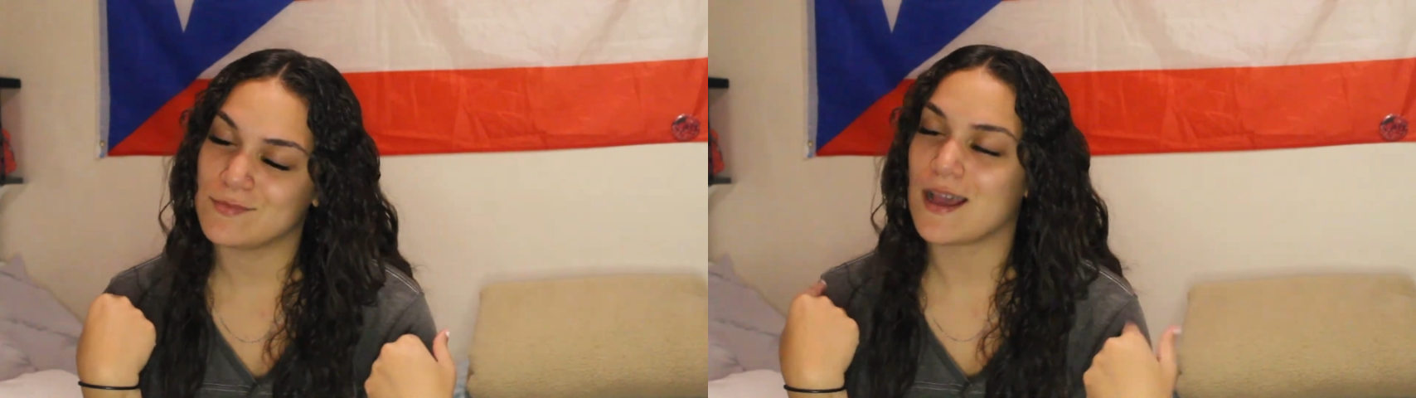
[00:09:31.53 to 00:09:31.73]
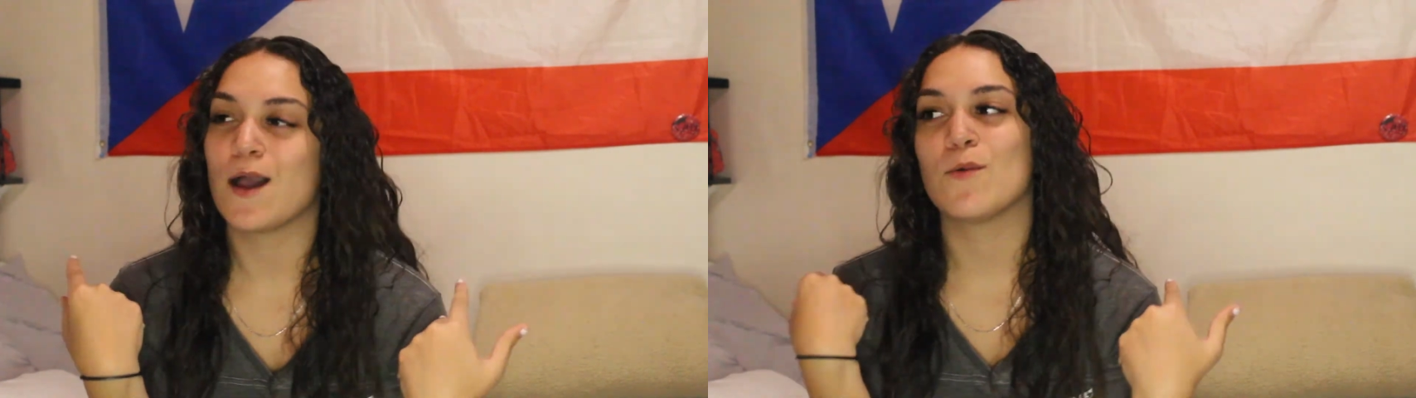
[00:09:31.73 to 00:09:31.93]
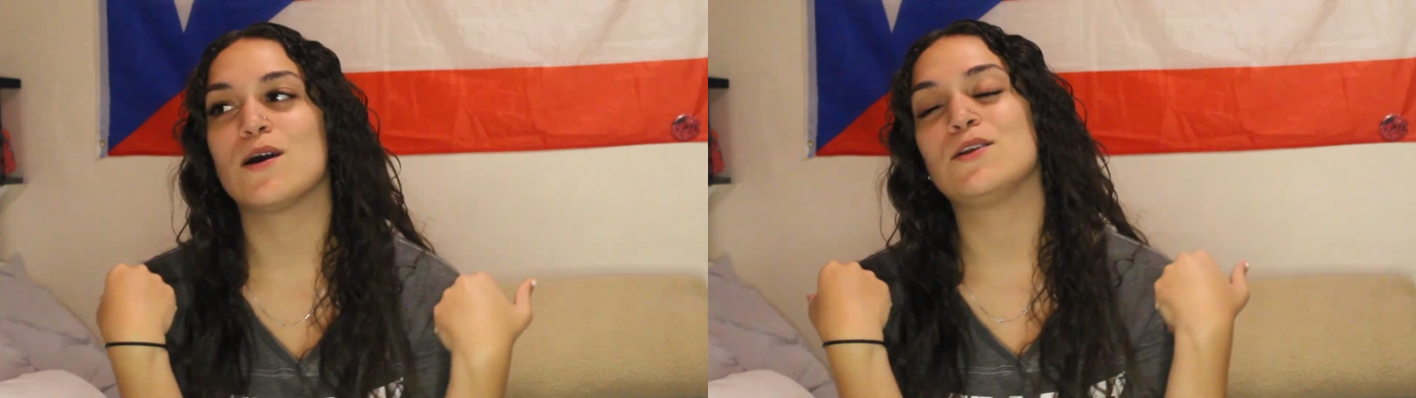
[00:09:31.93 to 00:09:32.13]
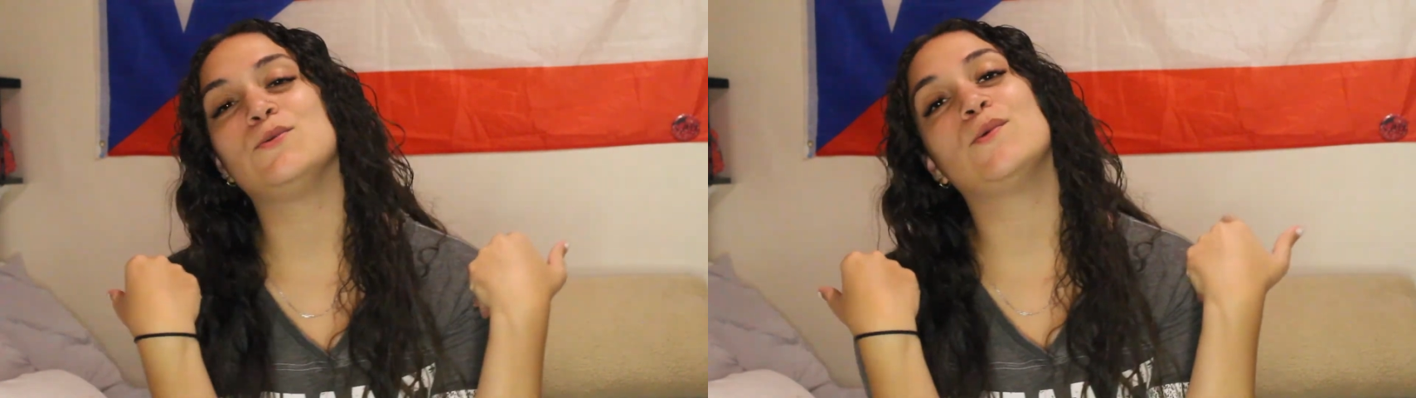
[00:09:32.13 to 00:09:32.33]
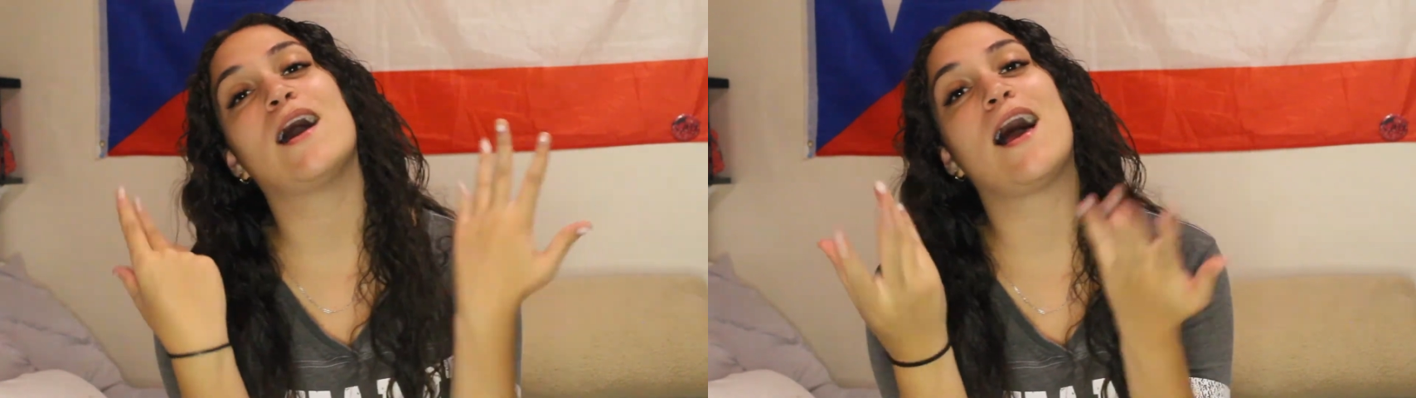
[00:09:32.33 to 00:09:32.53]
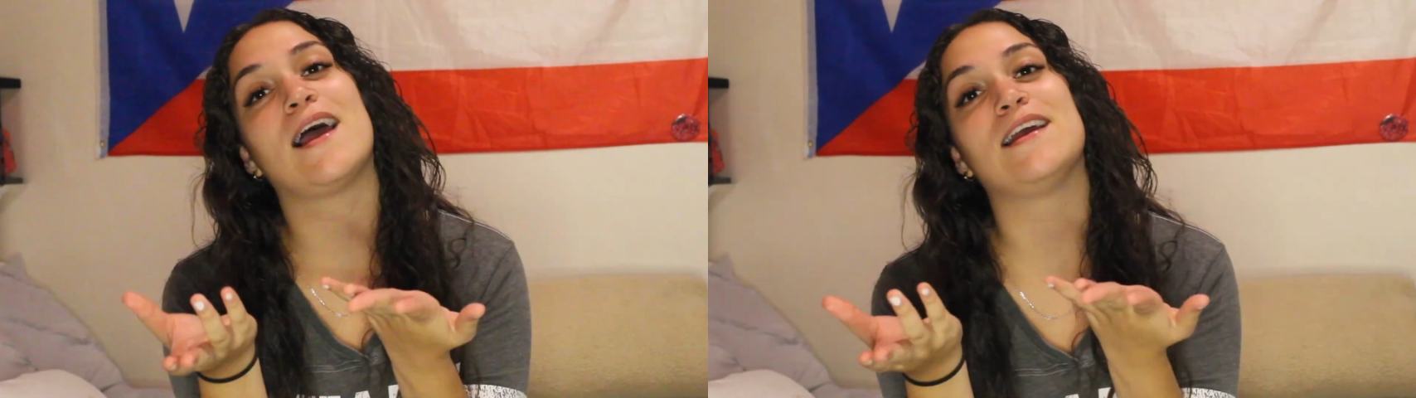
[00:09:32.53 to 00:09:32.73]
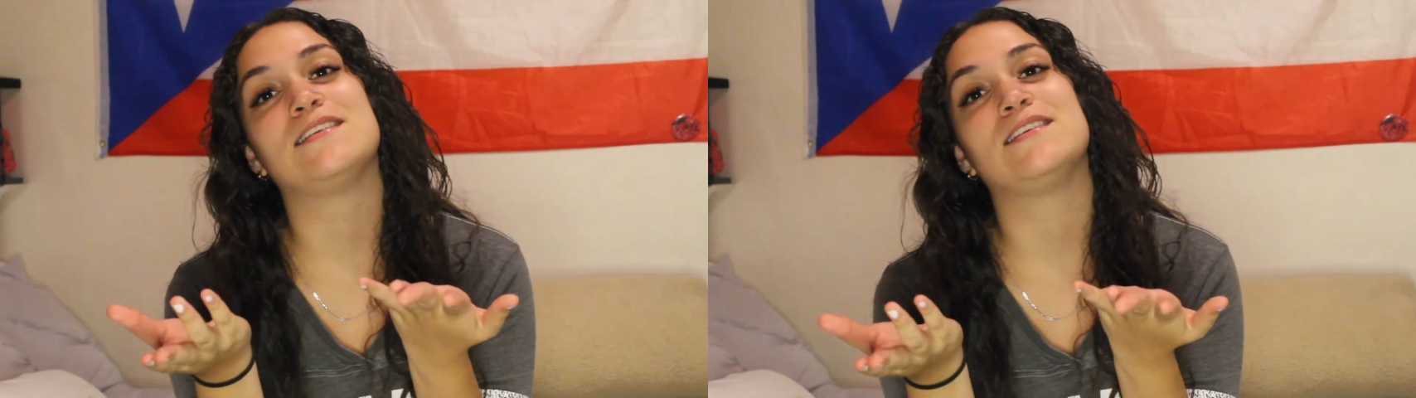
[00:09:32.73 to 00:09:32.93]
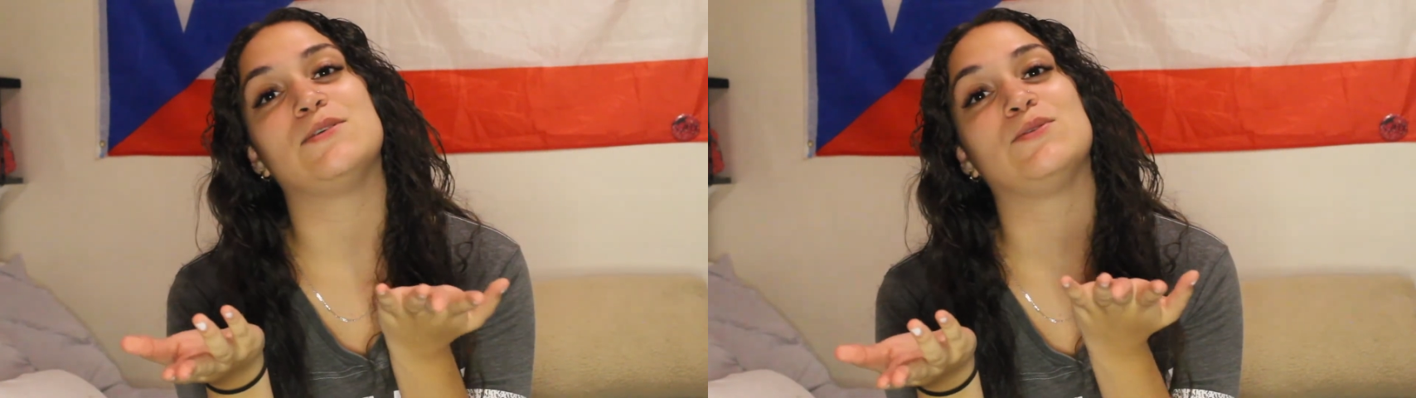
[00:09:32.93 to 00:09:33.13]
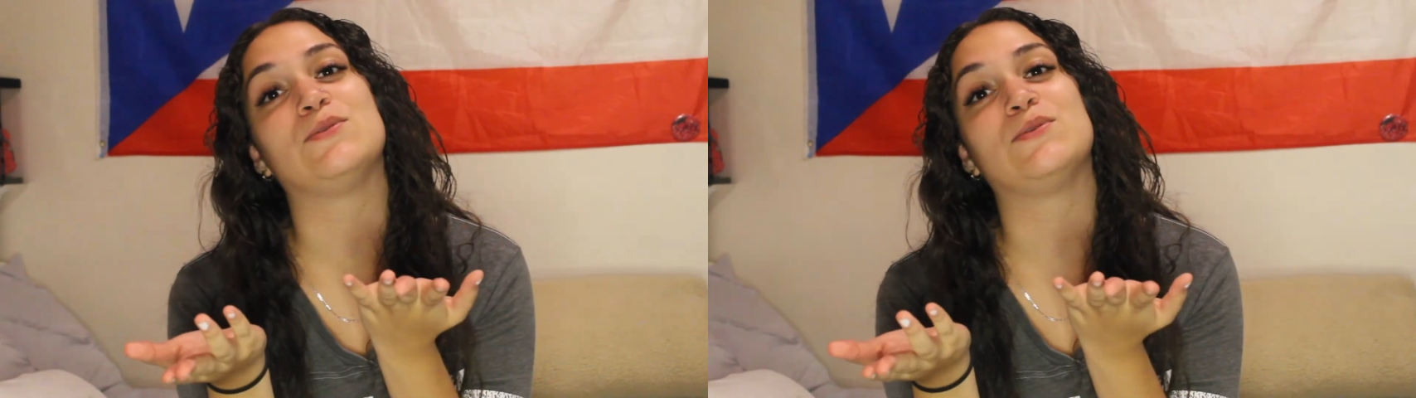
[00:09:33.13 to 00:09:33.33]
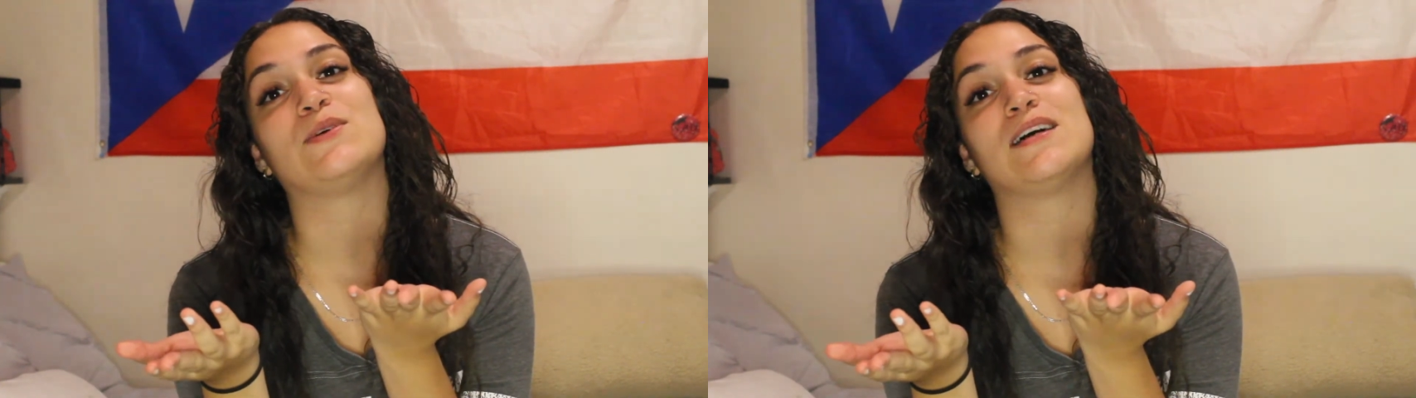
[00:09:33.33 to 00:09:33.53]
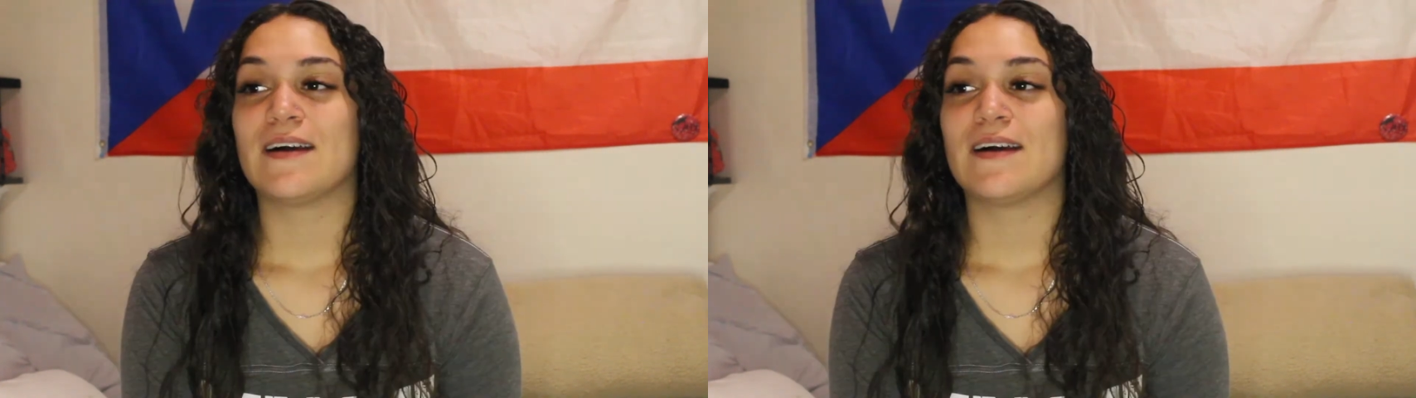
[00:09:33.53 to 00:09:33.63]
I want you guys to